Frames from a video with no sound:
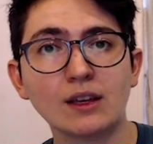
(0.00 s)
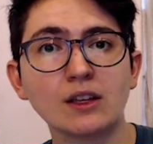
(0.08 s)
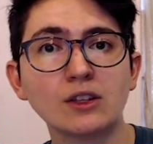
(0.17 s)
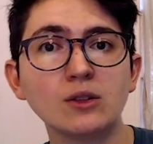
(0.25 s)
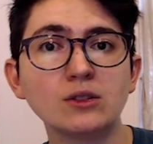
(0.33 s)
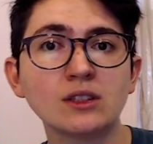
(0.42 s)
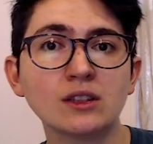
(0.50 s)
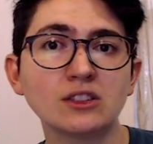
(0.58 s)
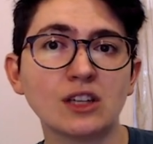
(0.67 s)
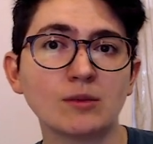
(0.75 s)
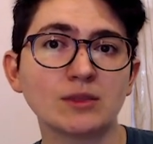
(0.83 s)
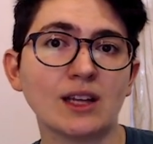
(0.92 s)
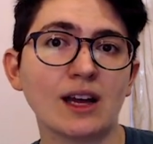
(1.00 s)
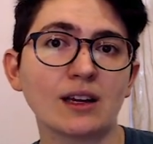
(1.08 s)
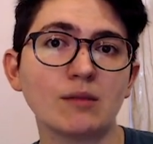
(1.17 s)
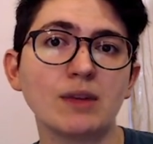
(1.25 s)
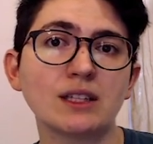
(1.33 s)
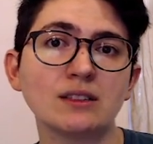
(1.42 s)
Using the Jamstack
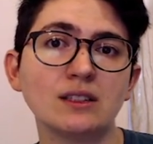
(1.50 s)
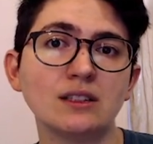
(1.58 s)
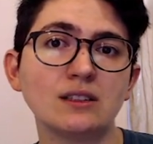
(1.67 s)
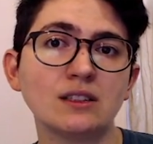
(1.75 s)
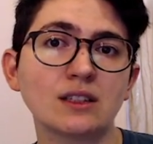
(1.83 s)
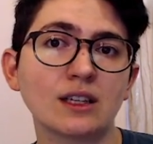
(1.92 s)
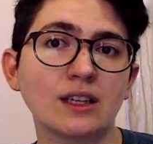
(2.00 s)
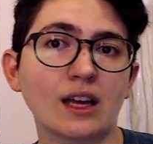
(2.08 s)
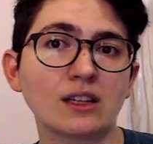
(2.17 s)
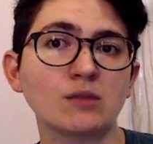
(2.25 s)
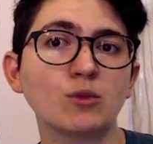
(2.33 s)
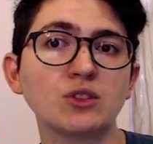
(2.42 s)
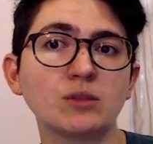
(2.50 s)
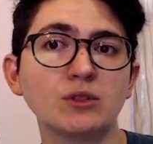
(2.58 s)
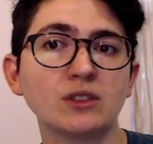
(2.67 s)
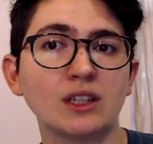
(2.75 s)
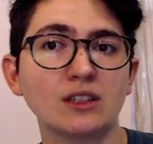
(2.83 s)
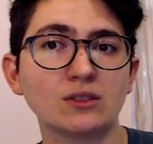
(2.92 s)
makes it easy to connect to multiple
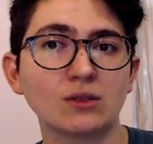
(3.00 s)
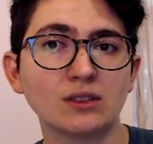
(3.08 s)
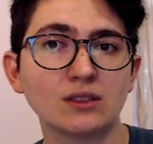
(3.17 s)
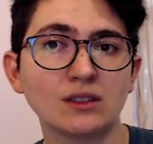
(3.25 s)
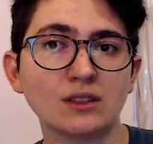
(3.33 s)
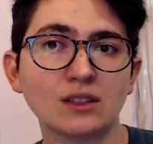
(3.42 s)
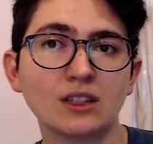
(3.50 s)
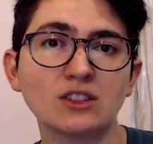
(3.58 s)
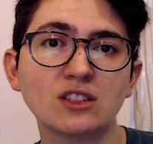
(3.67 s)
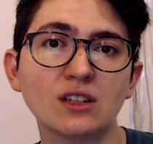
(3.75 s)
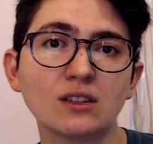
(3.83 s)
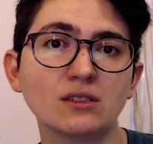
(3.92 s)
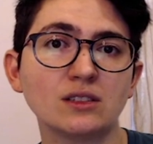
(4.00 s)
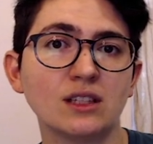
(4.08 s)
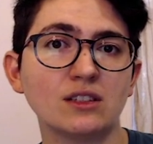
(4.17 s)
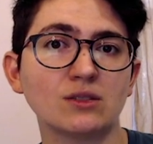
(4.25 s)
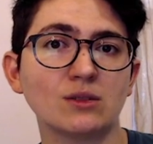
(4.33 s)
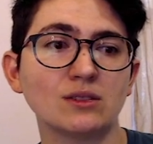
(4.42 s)
data sources and share those data
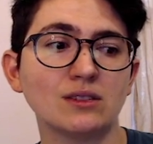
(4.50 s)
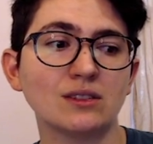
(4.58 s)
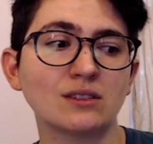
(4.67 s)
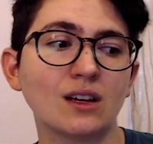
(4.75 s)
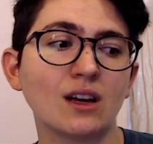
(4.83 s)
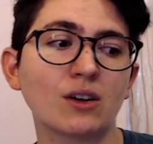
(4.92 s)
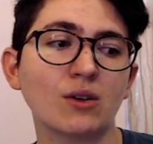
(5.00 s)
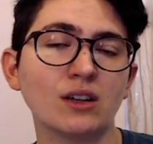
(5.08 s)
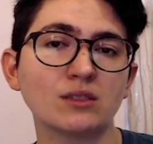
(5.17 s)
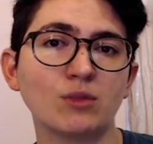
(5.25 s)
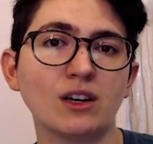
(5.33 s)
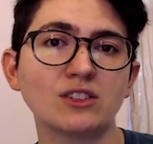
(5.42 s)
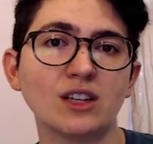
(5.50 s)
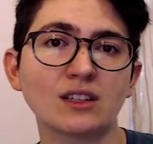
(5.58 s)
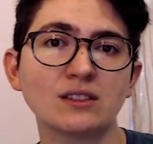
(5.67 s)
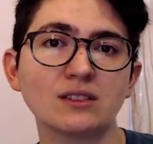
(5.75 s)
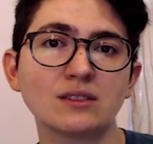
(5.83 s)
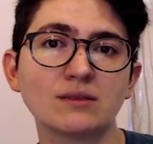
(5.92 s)
sources across
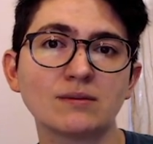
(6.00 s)
projects.